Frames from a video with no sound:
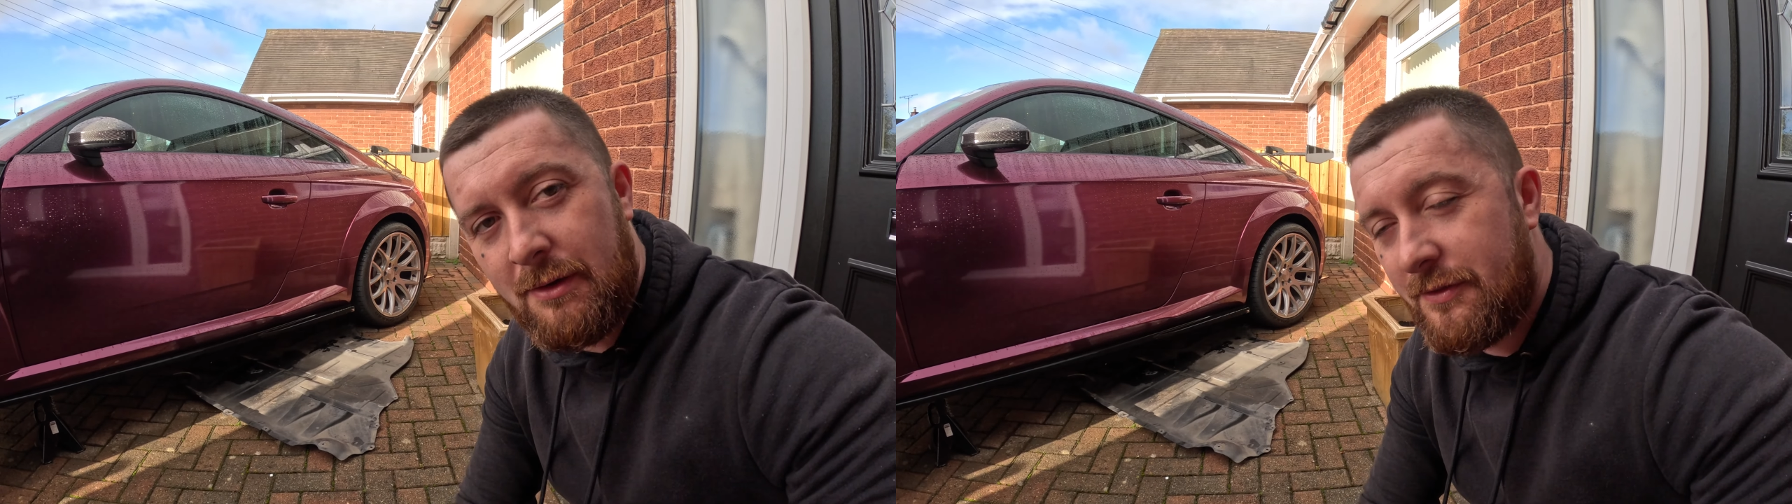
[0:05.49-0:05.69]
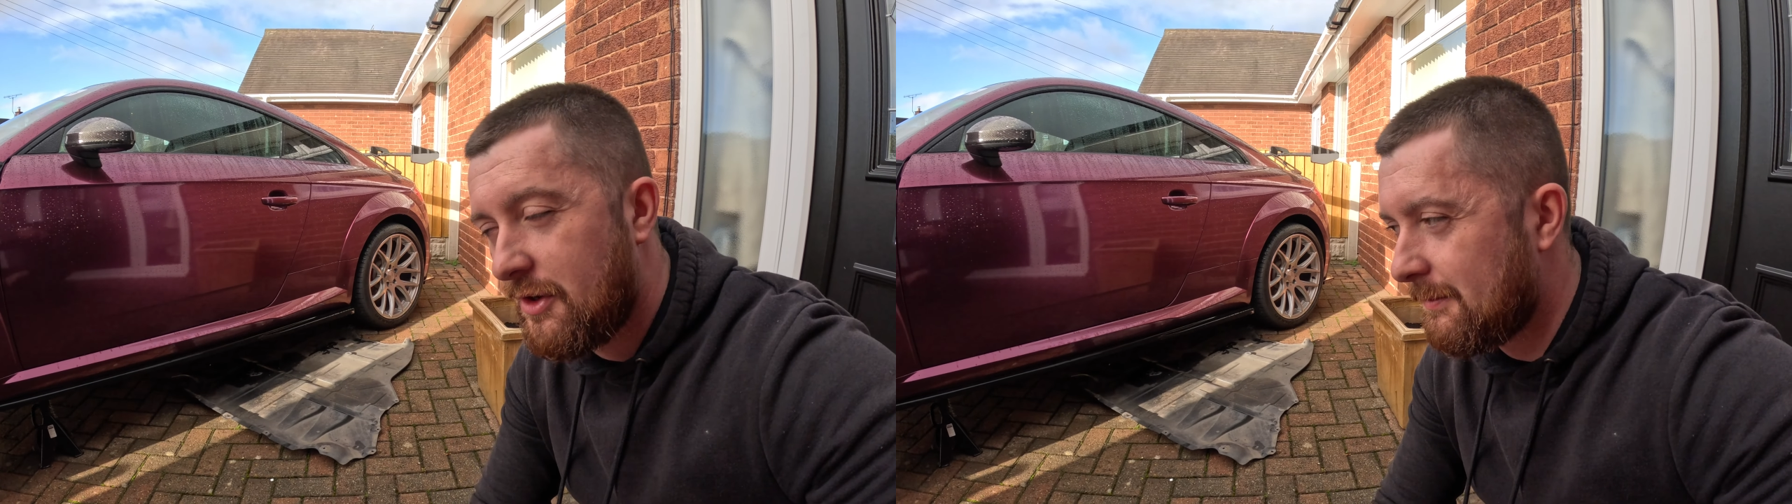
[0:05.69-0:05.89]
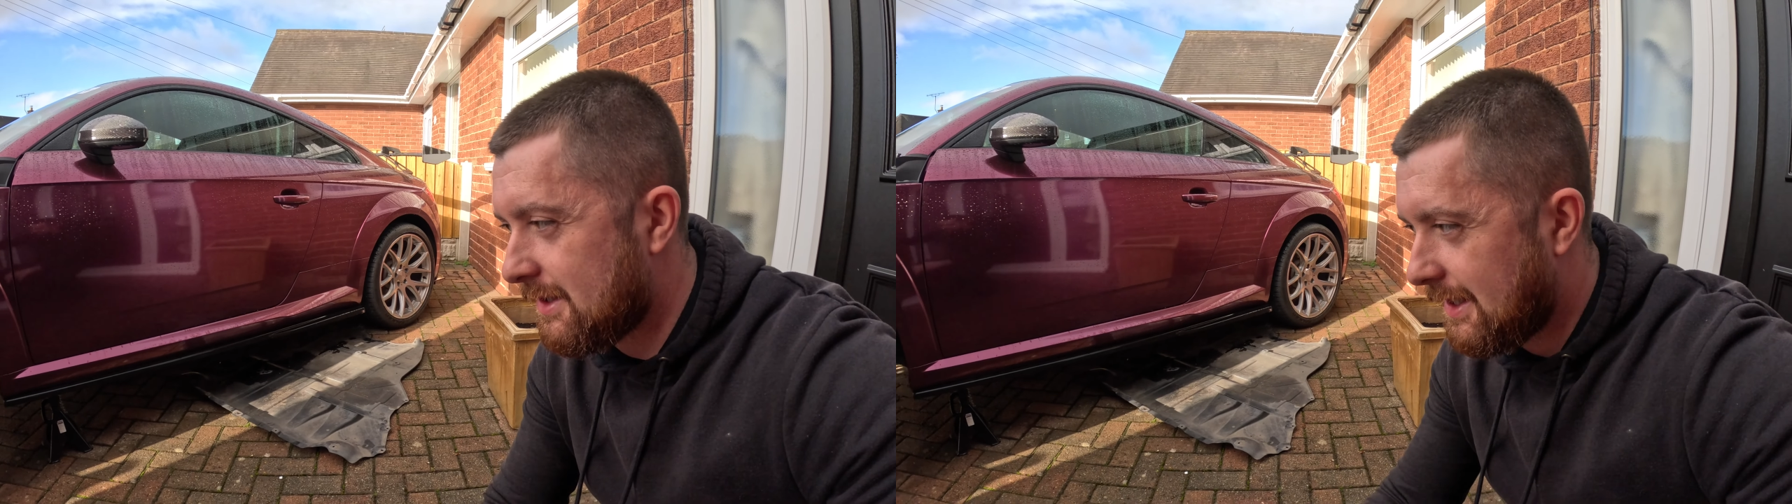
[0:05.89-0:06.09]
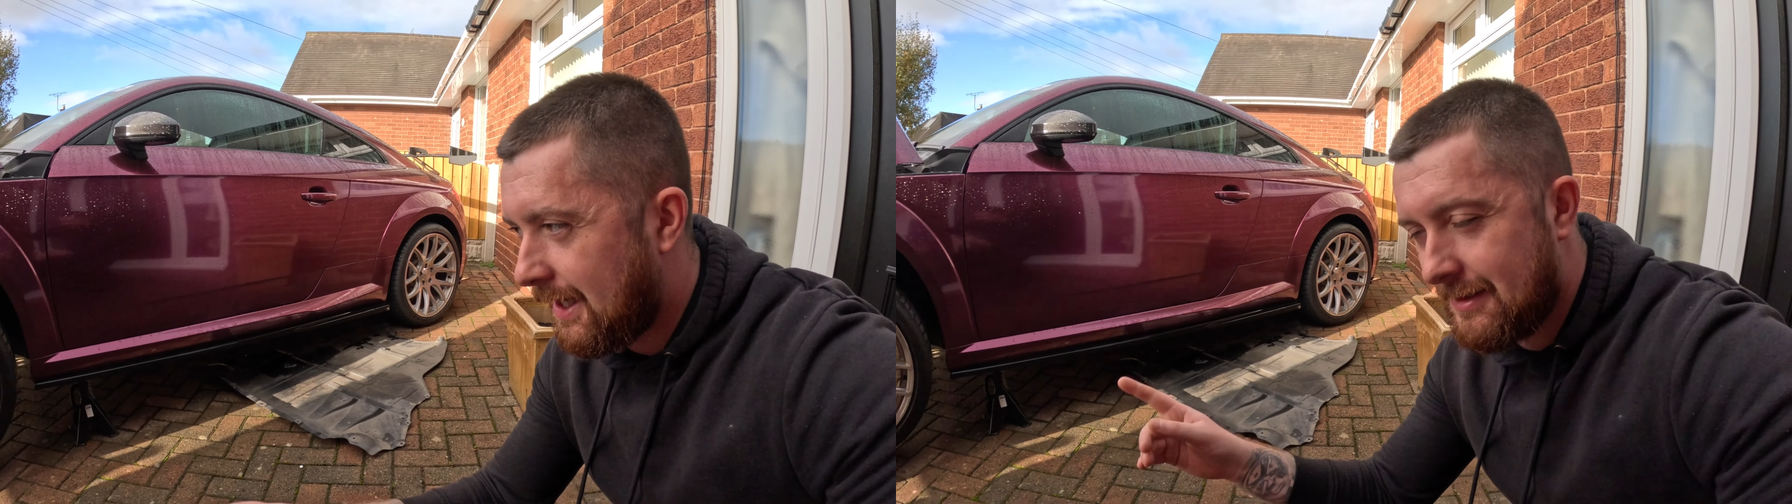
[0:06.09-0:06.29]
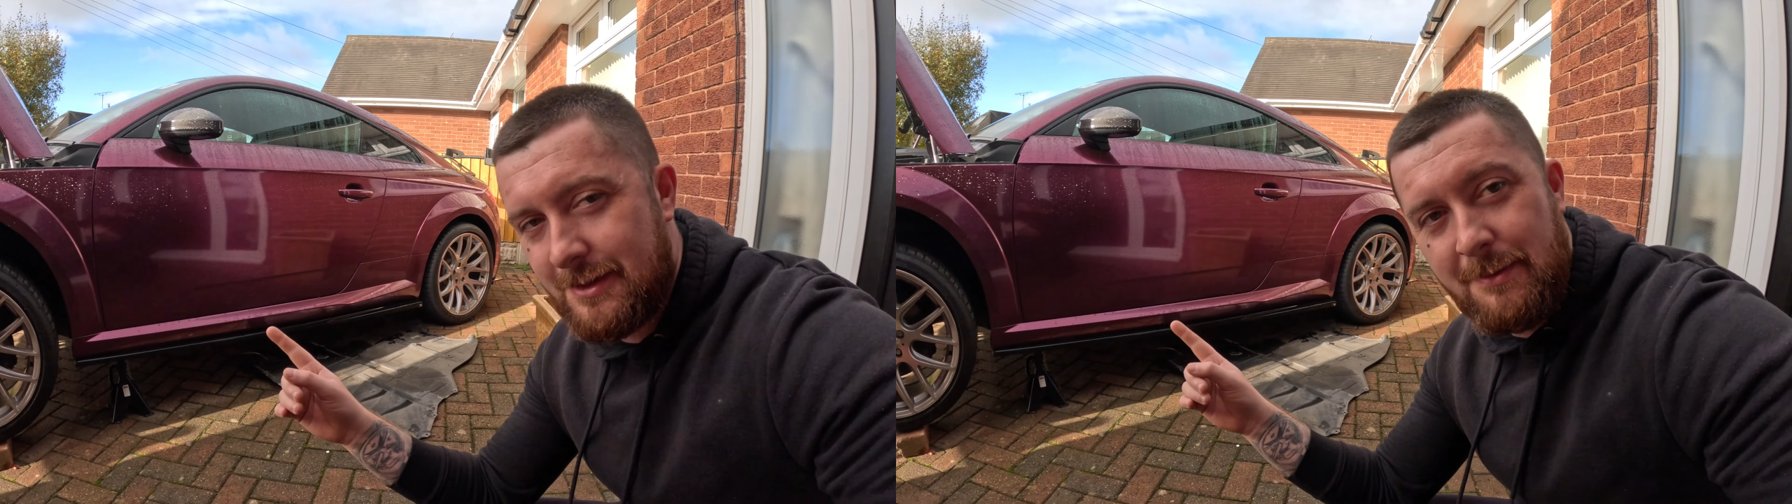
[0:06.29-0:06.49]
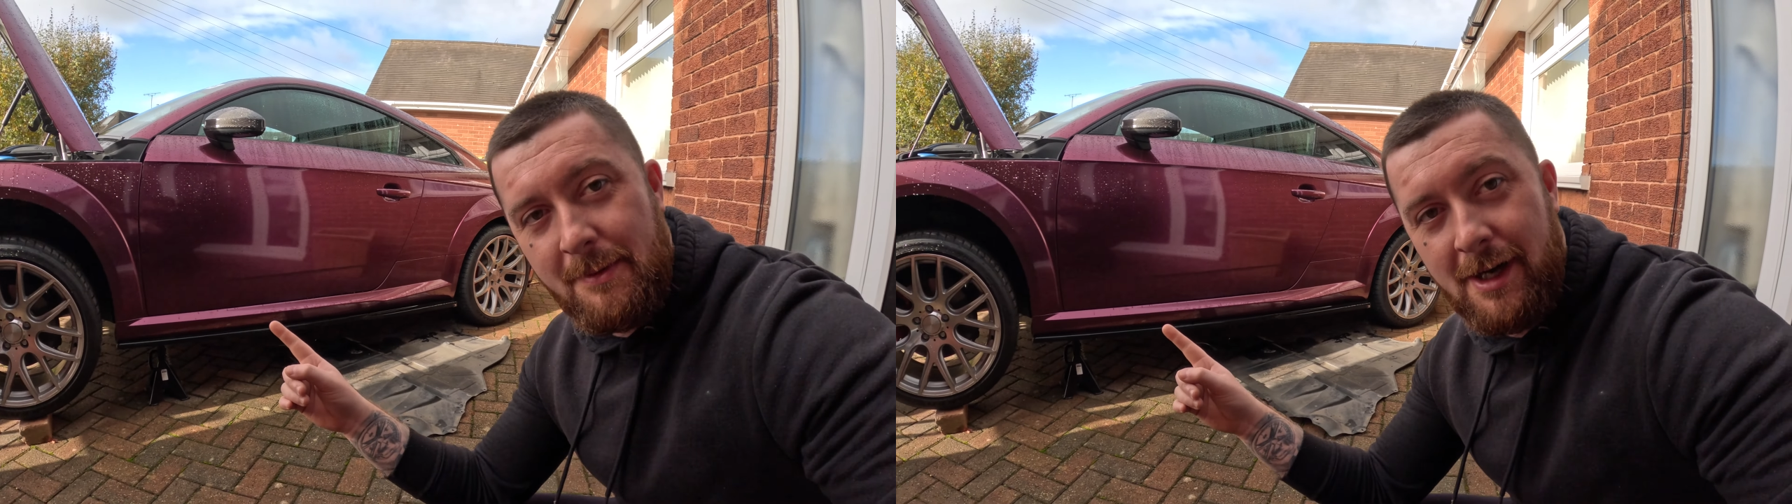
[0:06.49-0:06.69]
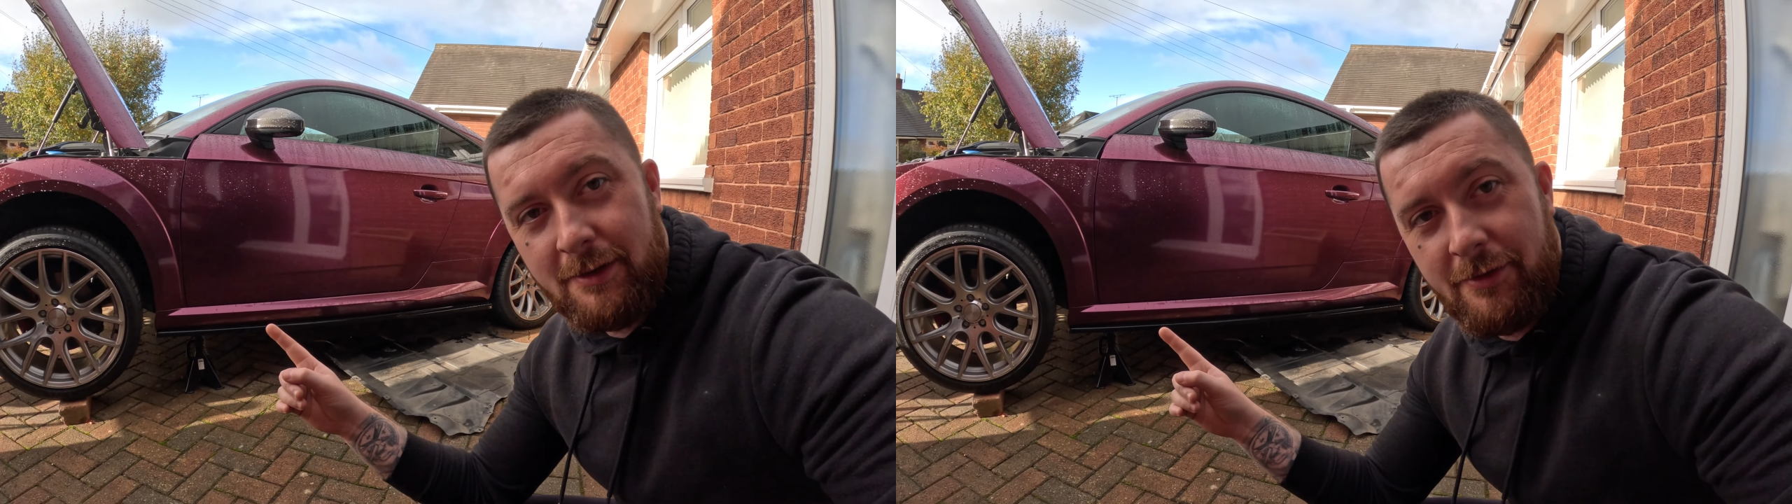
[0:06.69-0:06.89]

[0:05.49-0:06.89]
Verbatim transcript: and thermostat to my Mark